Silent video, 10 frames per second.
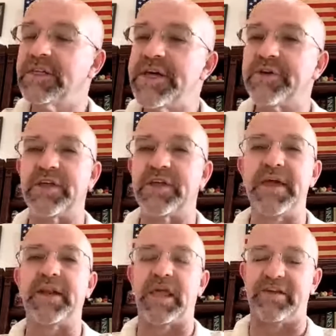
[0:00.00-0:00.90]

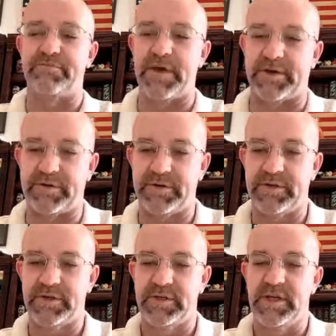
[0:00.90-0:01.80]
Literally made life better.
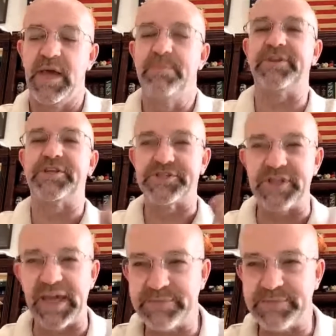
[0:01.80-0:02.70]
But at the
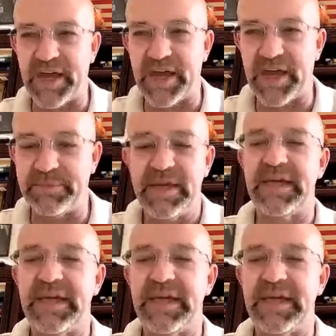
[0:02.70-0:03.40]
same time,